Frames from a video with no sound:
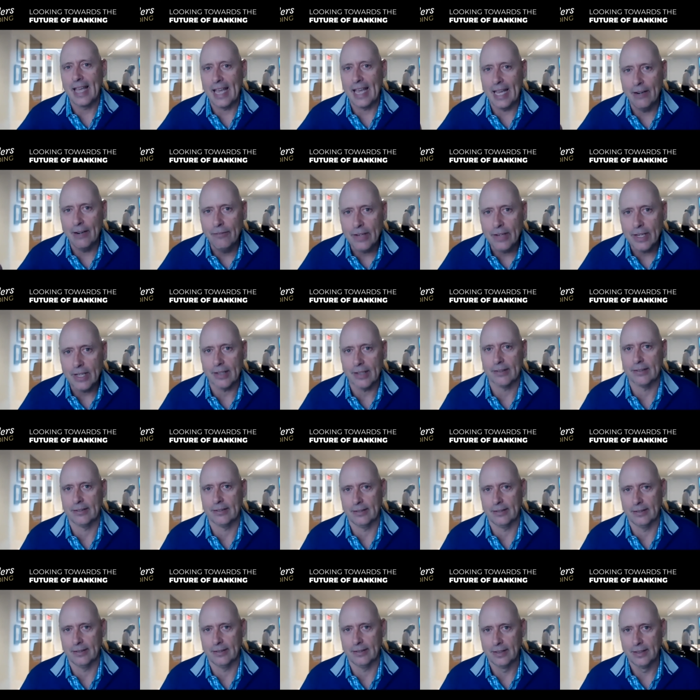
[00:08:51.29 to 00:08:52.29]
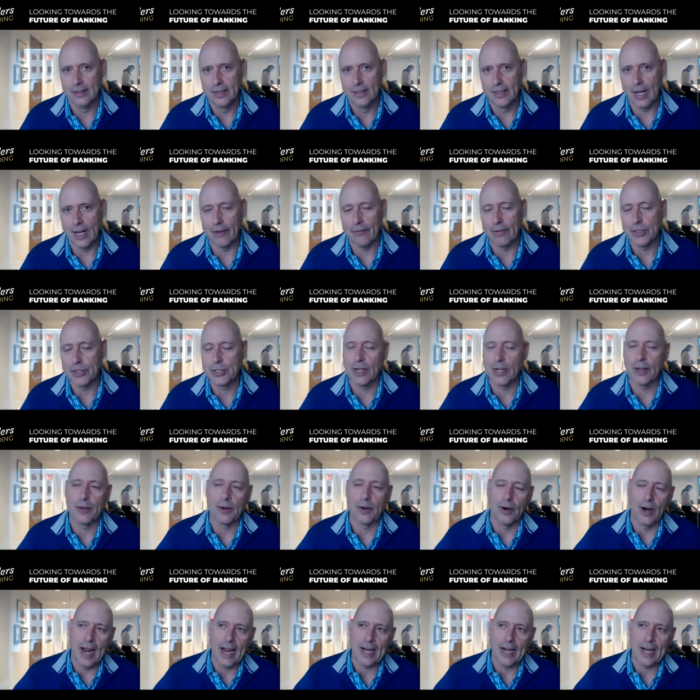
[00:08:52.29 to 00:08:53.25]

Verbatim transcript: envious of each other.